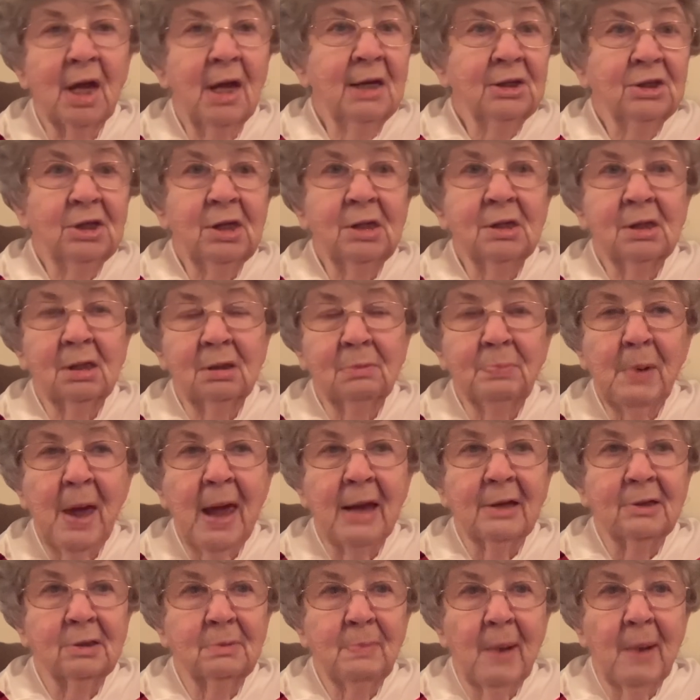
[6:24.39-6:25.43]
She's as bad
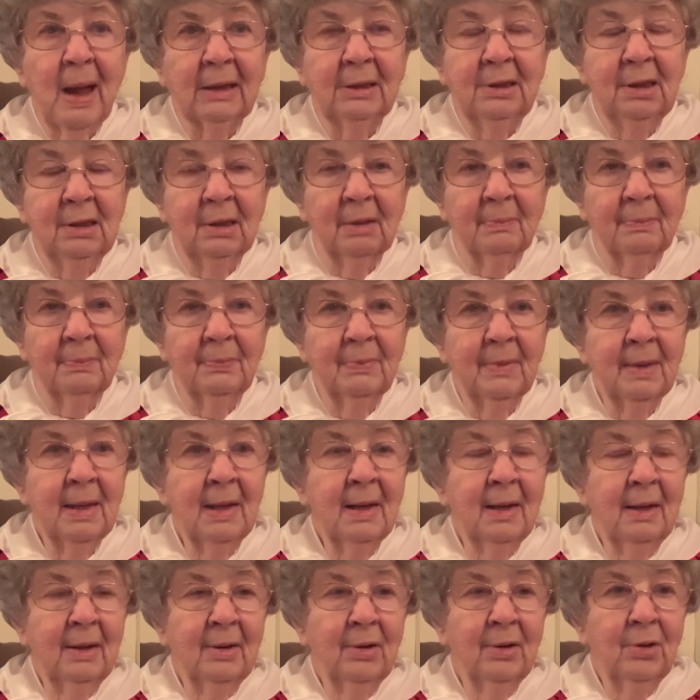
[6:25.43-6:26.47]
as my Kim,
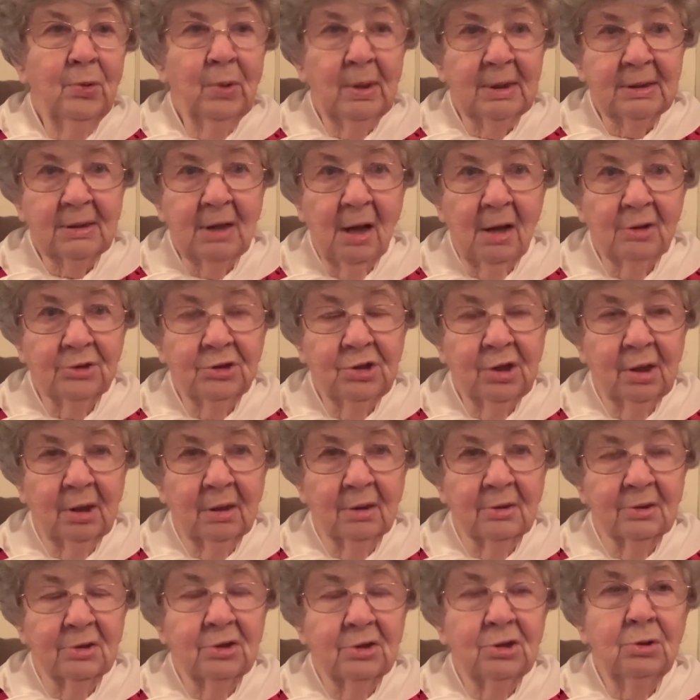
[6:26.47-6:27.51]
who has got
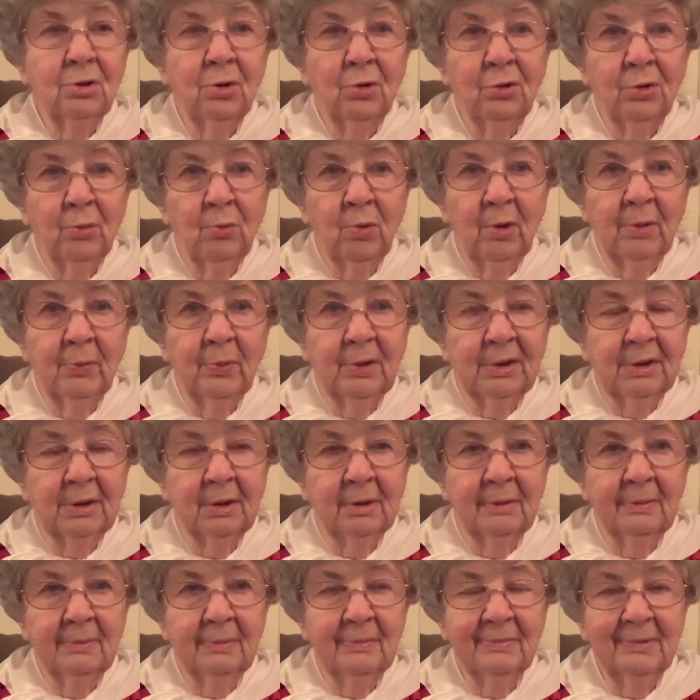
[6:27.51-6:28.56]
chickens. You know the one with
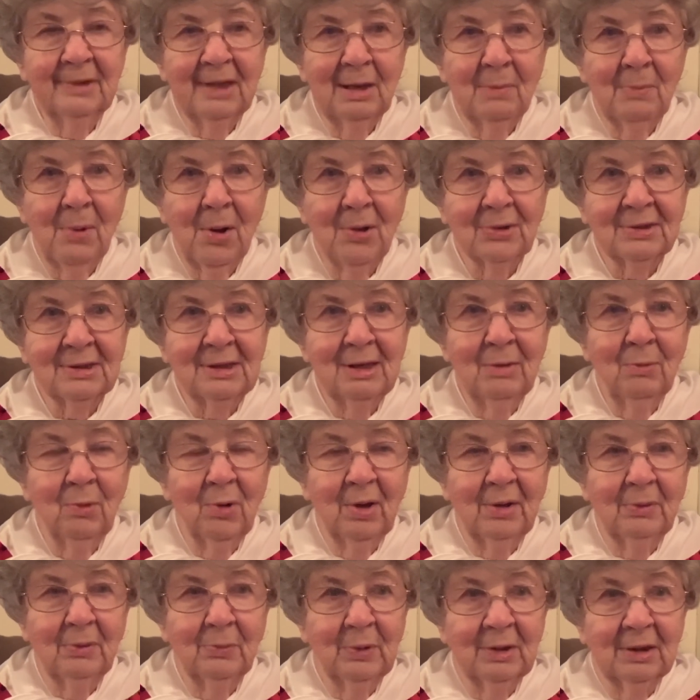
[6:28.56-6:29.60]
the, the bossy
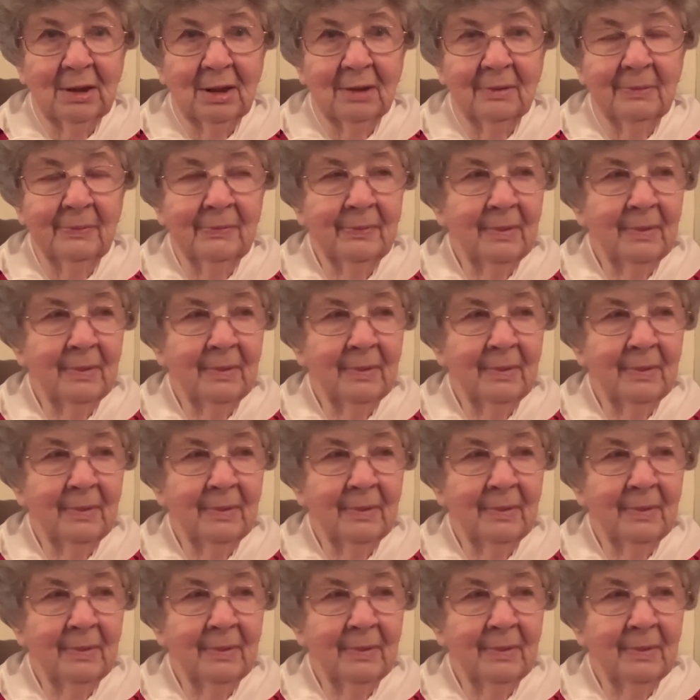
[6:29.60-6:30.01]
one with the